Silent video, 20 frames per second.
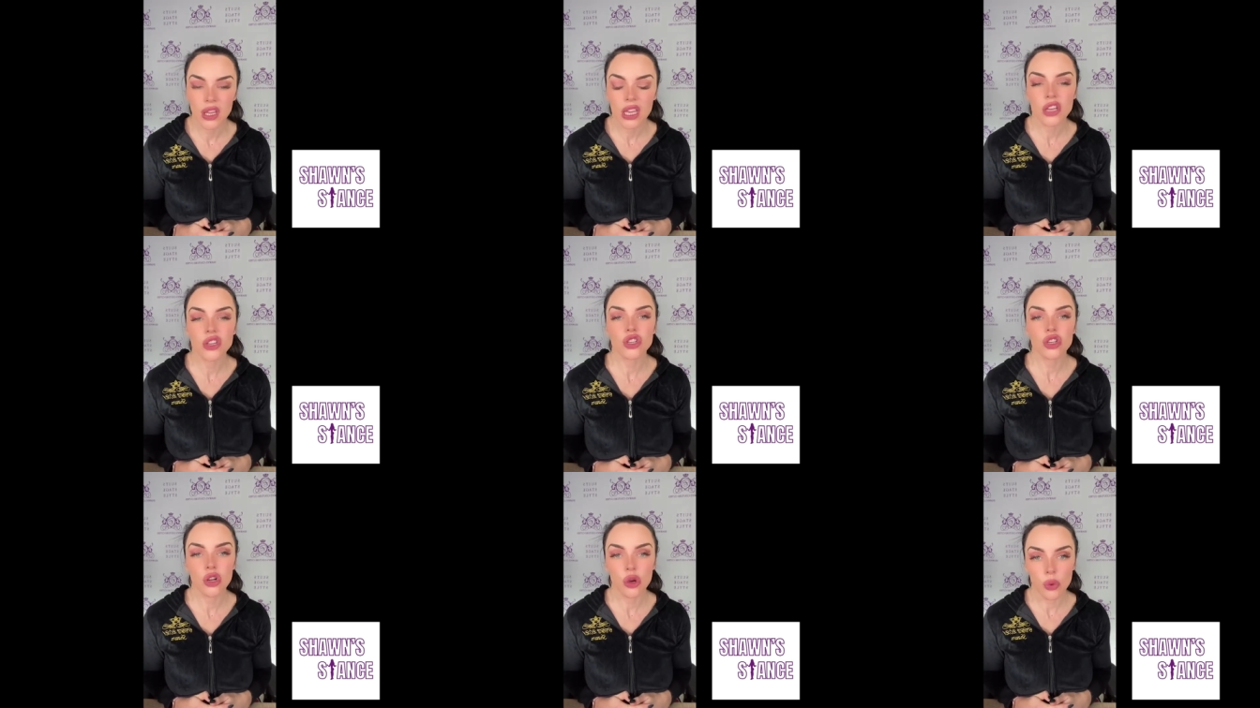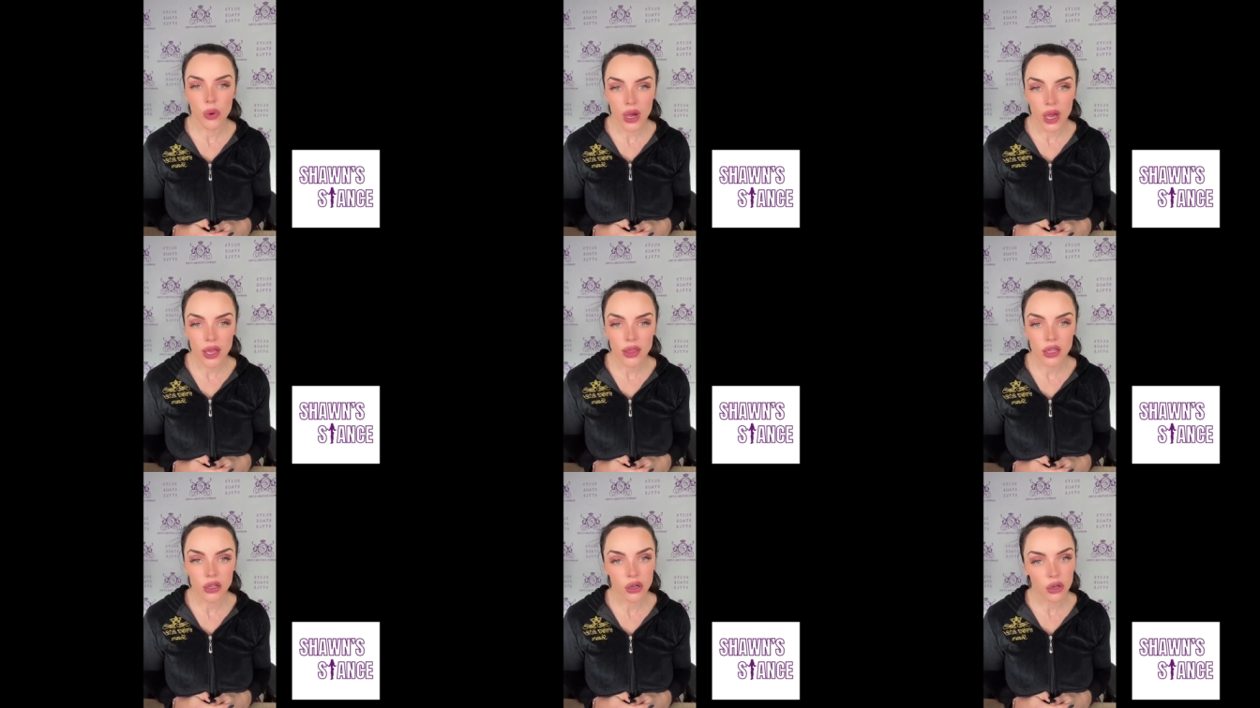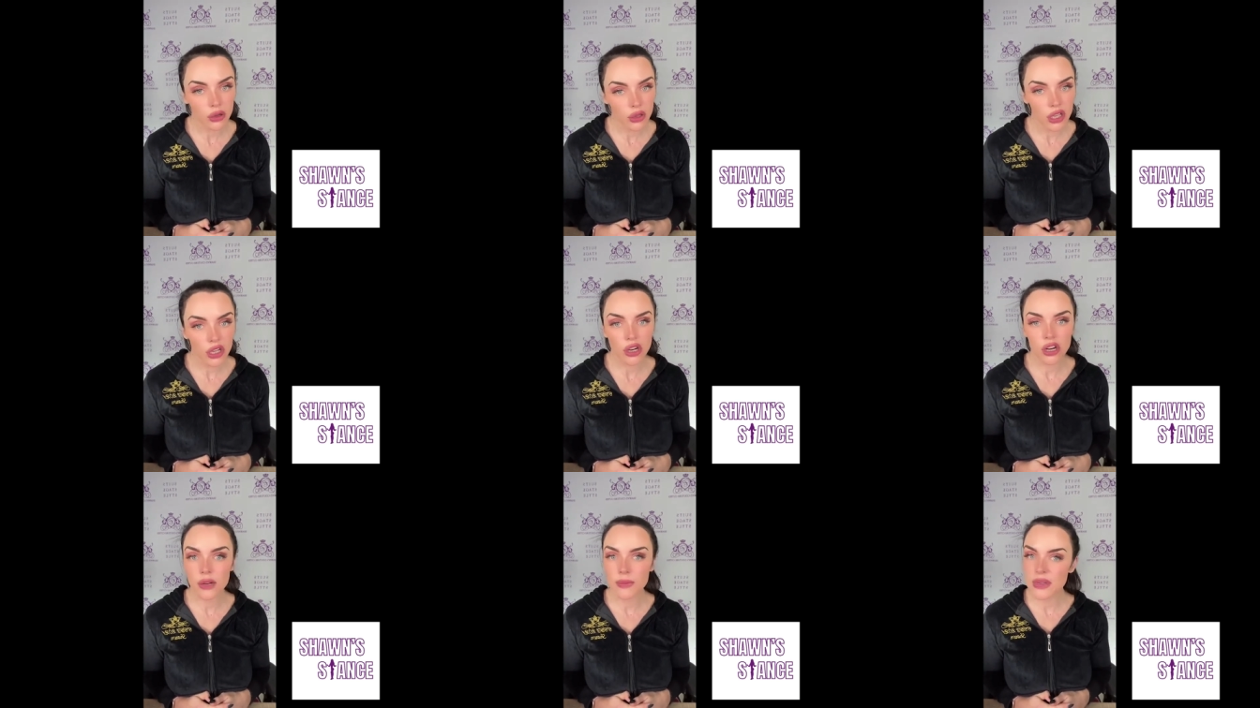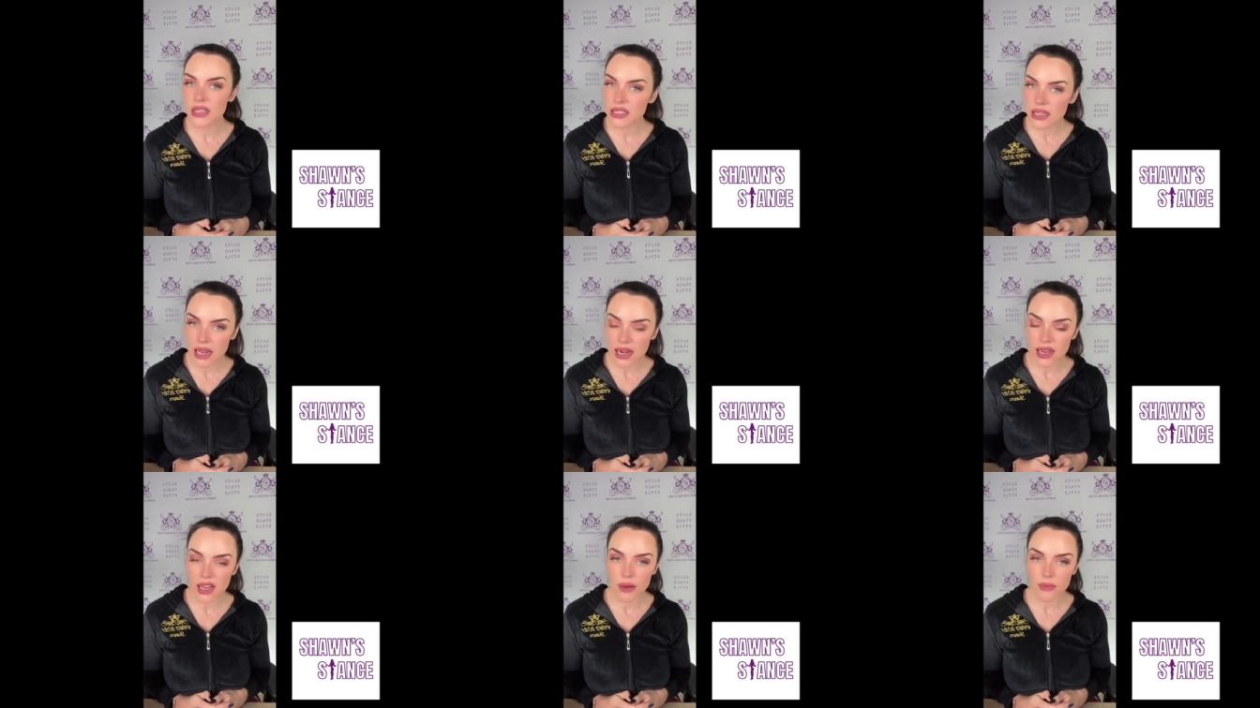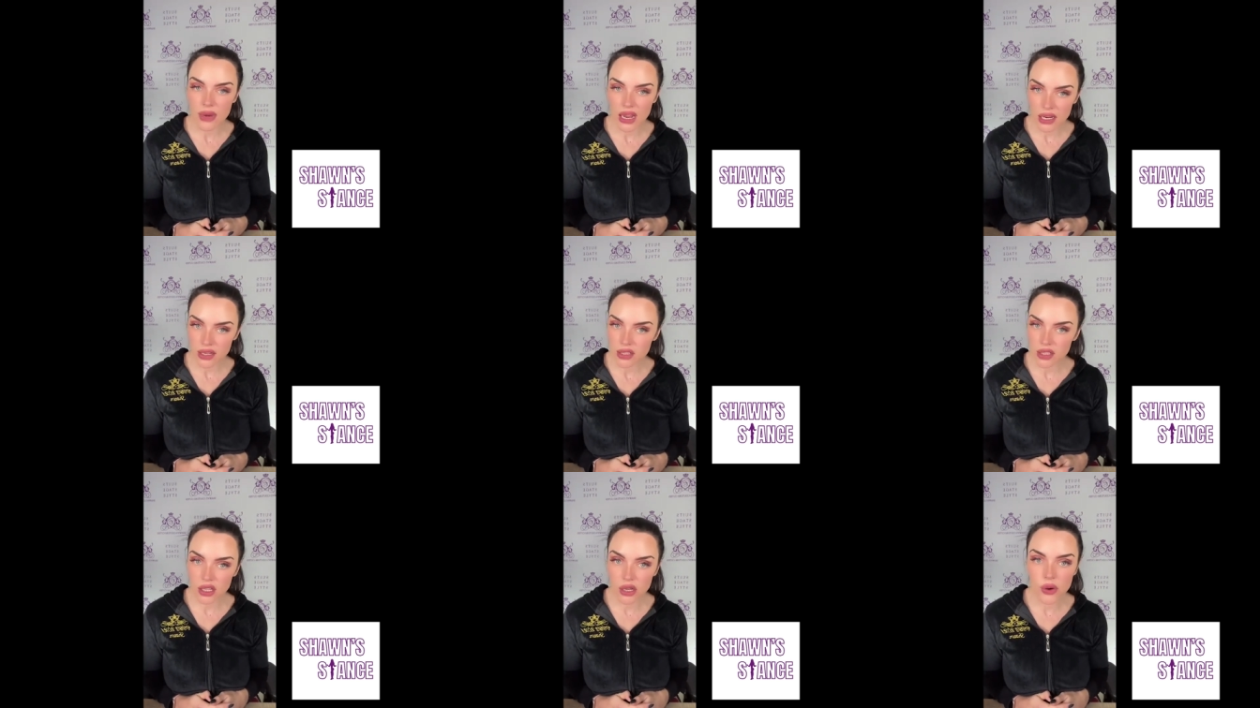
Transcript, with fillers: because you know what? The girl that you're going to be standing up next